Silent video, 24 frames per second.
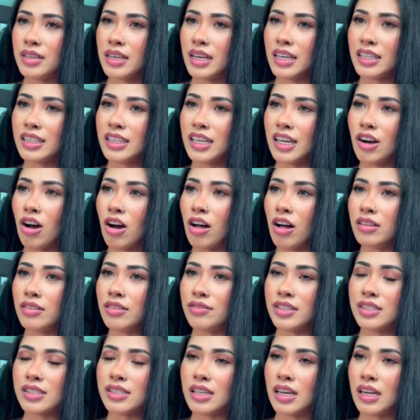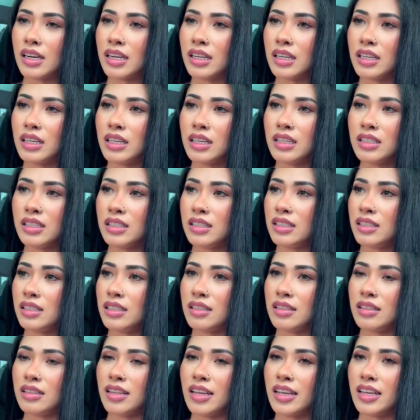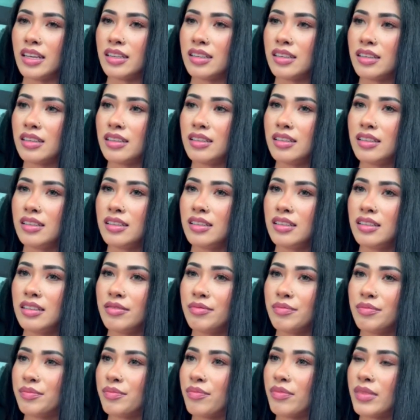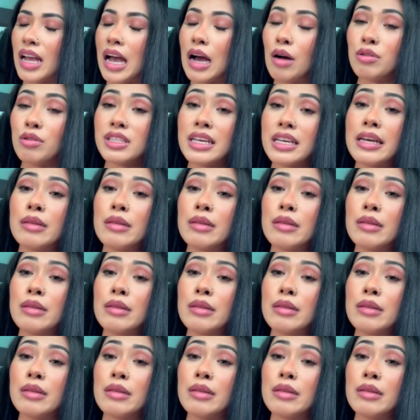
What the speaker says: And then all of a sudden, like I was